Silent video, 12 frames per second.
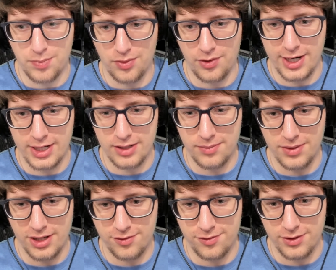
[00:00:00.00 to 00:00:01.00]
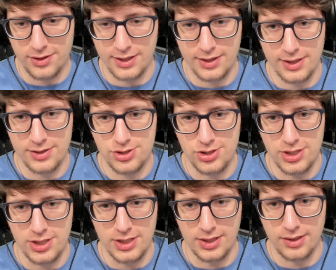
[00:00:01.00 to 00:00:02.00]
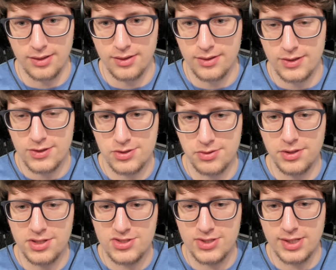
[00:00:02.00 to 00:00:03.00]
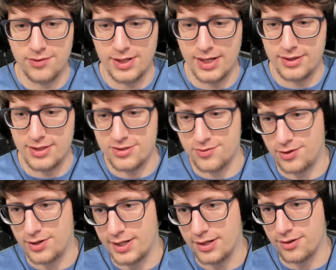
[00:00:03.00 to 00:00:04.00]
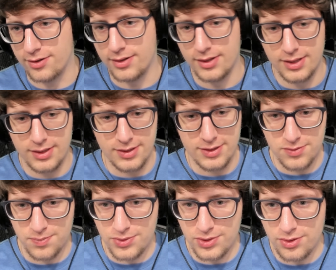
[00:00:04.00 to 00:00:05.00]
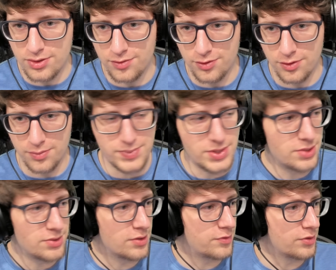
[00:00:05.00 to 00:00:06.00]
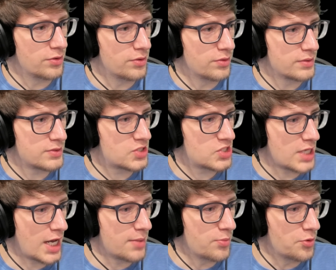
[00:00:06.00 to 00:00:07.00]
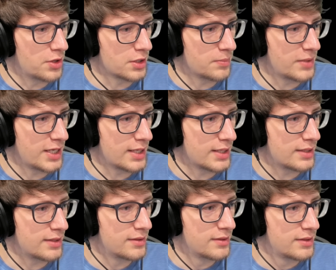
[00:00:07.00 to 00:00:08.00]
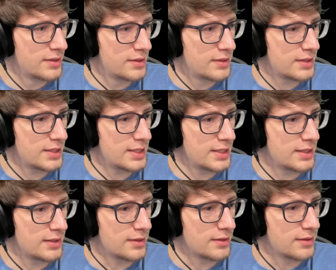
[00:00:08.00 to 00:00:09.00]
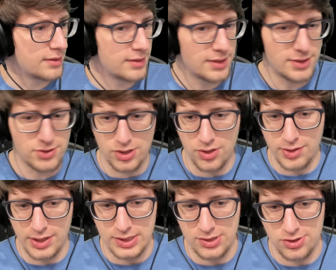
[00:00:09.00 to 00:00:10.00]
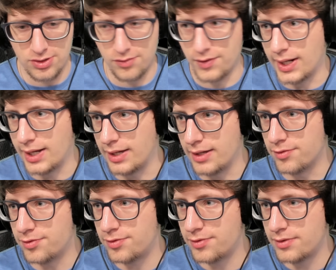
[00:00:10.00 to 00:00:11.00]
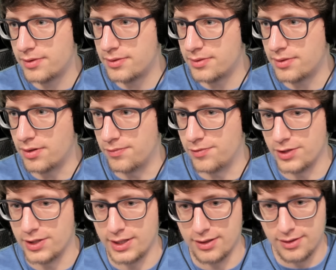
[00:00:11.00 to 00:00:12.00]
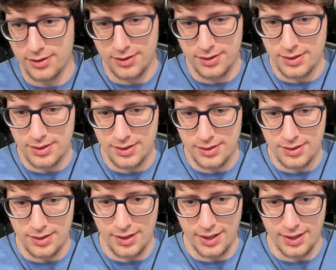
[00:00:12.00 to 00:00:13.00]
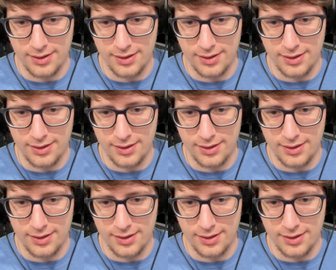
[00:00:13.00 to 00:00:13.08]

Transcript: brain, but I feel like that's cheating. So we'll just leave it at this for now. This beautiful, beautiful cyborg man he is going to survive, hopefully. All right,